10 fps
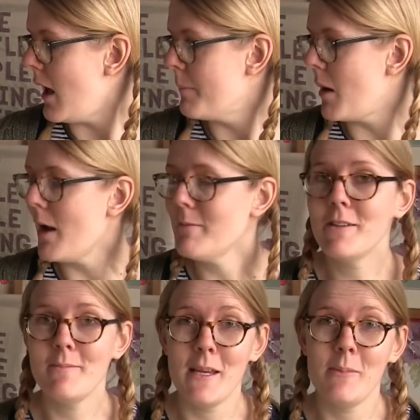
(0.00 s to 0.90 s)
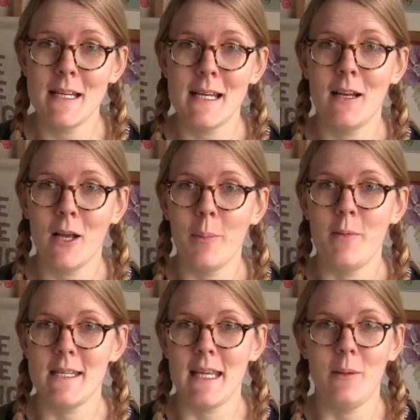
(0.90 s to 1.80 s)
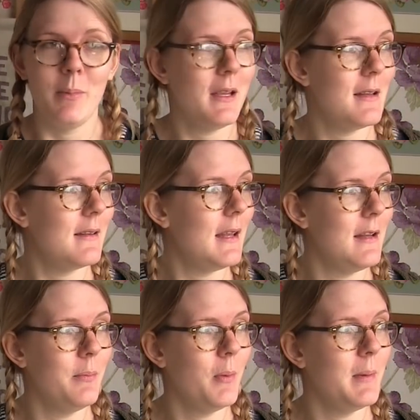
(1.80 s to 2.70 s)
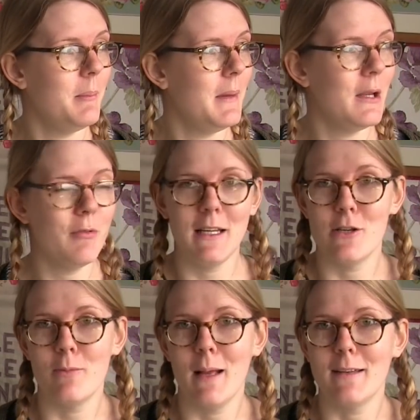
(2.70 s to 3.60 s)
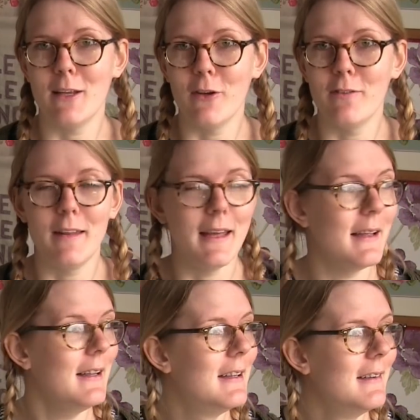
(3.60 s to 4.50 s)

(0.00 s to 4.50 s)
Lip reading: I'm going to make my dad a cup of tea because he's probably being really dramatic over there.